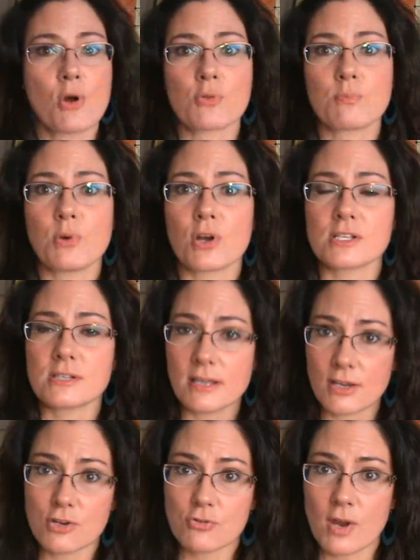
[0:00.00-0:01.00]
Both books
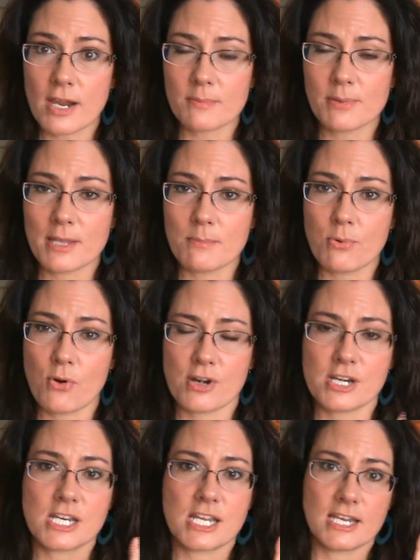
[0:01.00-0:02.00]
incredibly
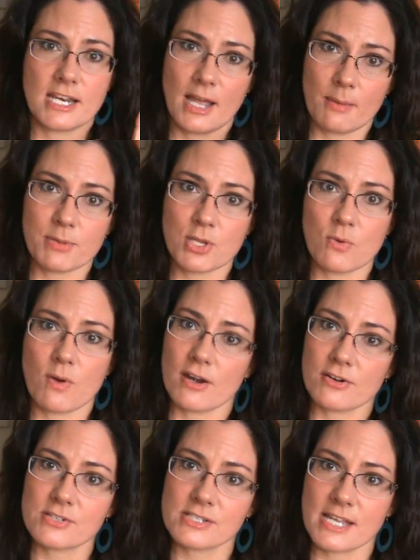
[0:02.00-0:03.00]
important in helping you
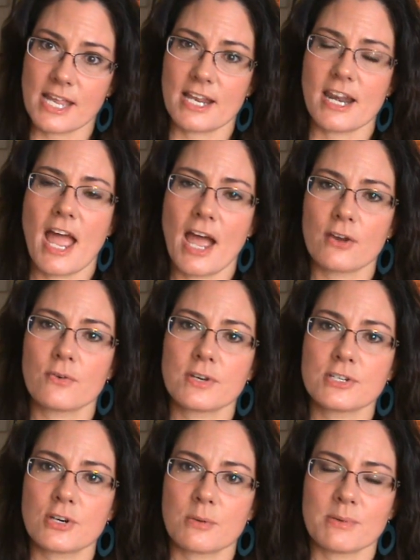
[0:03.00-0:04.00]
understand how
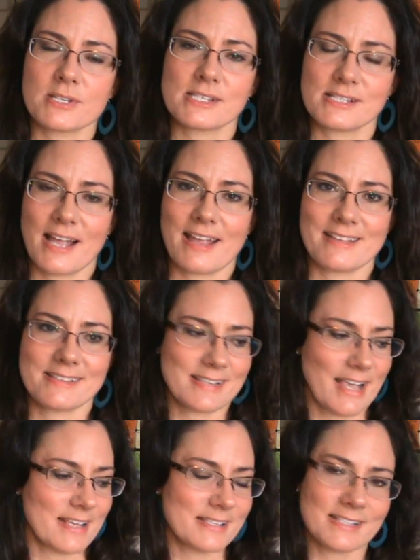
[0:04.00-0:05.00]
to interpret
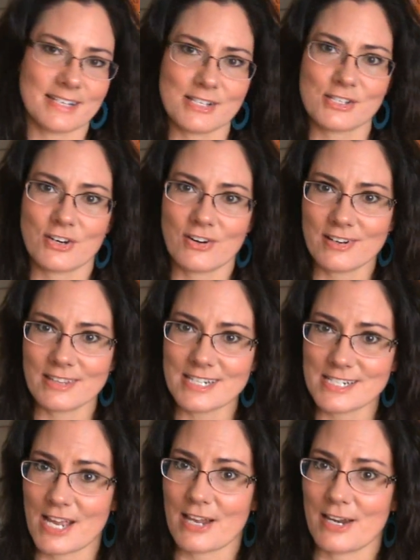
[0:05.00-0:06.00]
science as it is
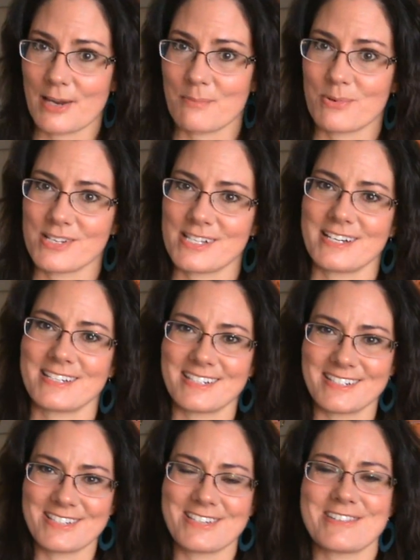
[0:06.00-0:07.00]
currently done and
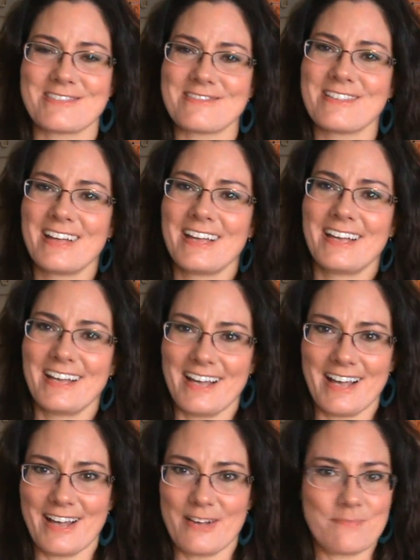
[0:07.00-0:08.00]
presented to
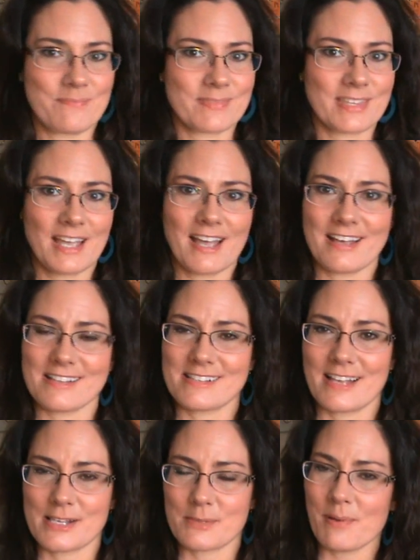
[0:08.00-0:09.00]
um,
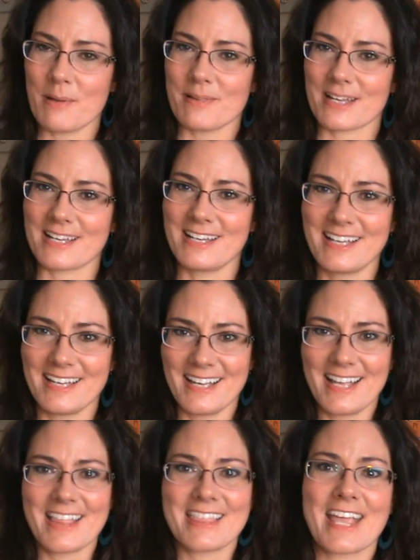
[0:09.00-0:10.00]
us as a public.
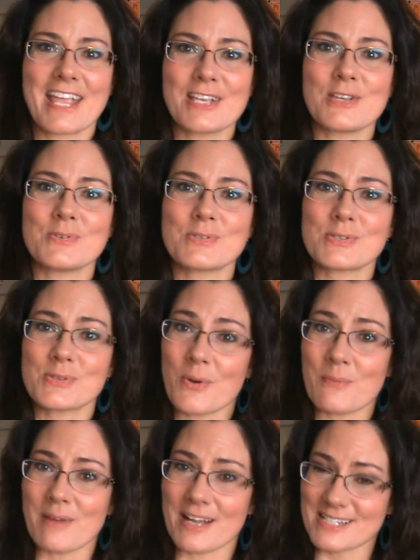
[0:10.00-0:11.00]
Thank you
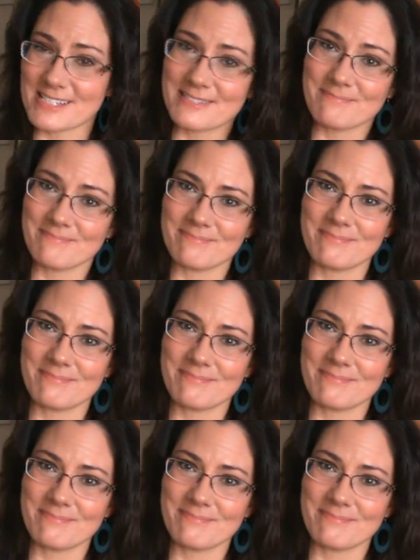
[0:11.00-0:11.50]
so much.